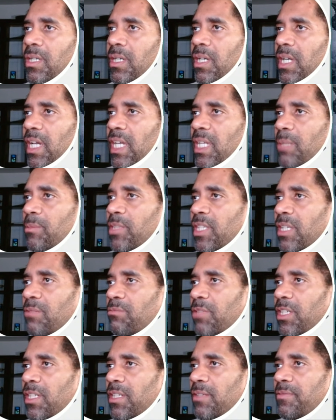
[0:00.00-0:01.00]
And I'm gonna get
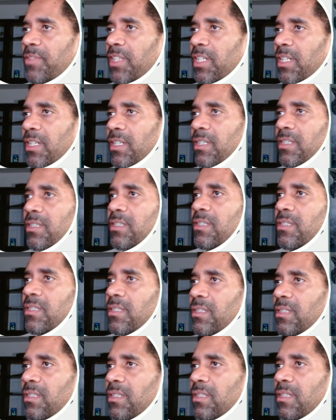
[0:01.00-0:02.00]
rid of the
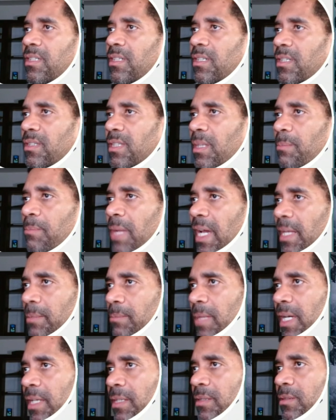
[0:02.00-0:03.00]

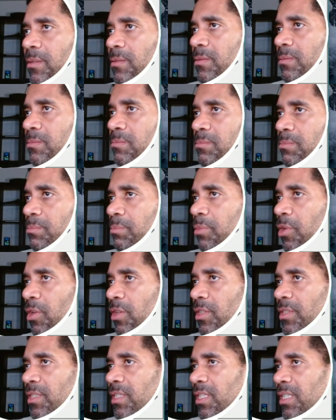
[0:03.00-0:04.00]
mathematical
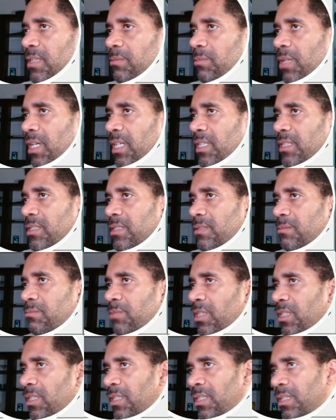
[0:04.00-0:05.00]
part here where
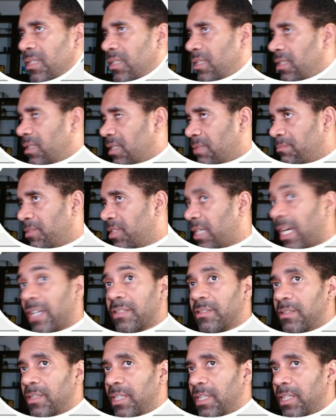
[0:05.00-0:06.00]
we
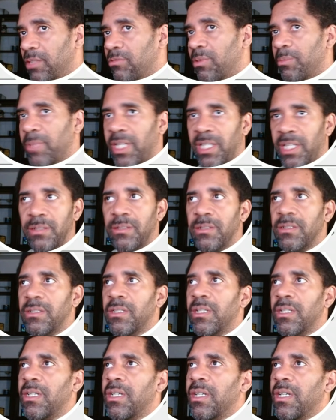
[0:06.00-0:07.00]
calculating the remainder.
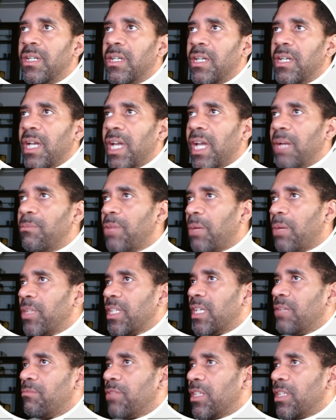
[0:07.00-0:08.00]
And I'm gonna
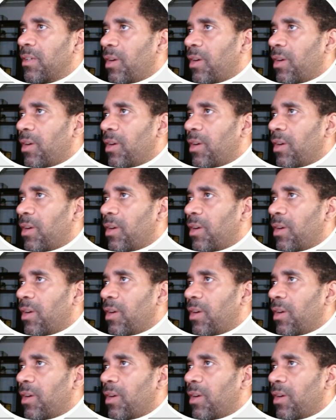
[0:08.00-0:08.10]
get rid of